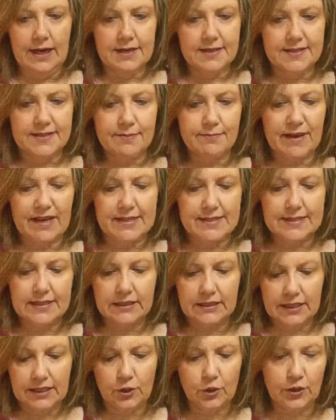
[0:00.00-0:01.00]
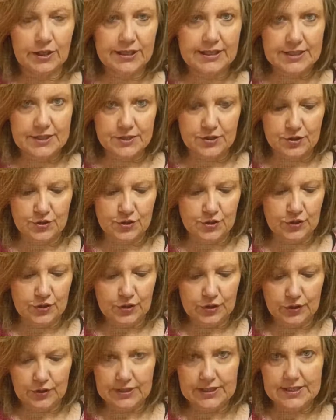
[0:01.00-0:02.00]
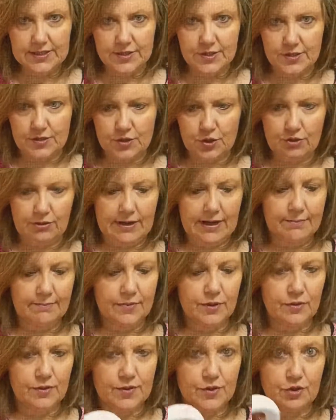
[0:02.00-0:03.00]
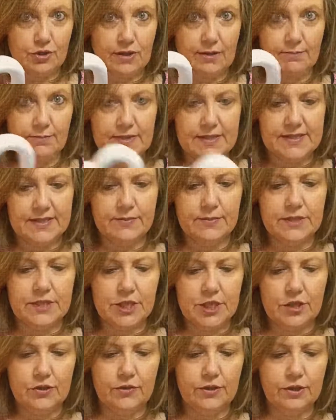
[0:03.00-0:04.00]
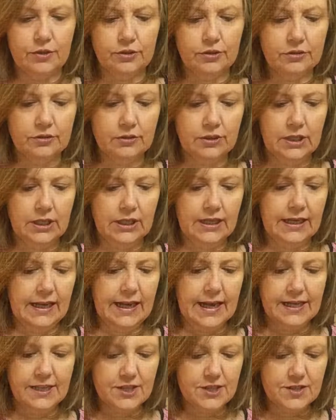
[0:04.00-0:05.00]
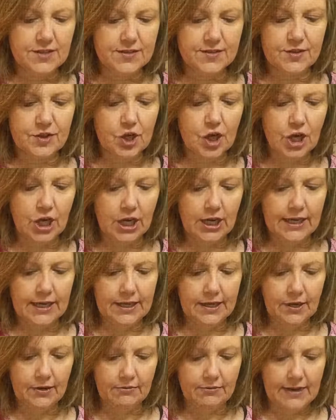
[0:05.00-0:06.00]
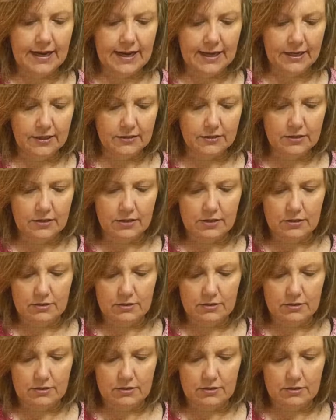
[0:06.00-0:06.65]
So basically all you need to do is just grab your scrap bits of material and you just tie it around